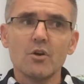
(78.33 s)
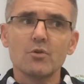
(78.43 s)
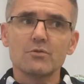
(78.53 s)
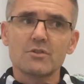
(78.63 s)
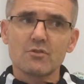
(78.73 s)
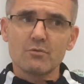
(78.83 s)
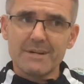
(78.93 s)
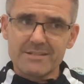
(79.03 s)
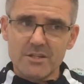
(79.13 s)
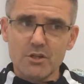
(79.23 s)
or there's
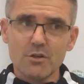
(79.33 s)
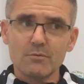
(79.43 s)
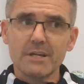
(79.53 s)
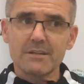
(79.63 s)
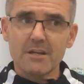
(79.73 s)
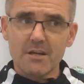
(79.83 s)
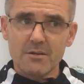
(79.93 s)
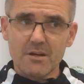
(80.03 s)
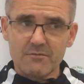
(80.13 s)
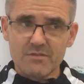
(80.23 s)
always a unit that
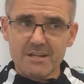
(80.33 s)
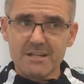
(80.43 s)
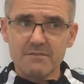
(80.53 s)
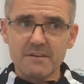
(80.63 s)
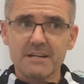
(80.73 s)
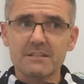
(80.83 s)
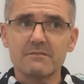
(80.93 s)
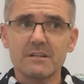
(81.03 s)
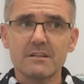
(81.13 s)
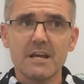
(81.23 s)
are really
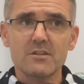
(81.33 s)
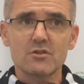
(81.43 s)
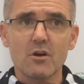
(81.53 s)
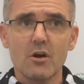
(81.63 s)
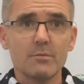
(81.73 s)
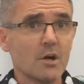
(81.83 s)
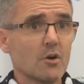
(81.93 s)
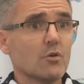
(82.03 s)
effective in their job,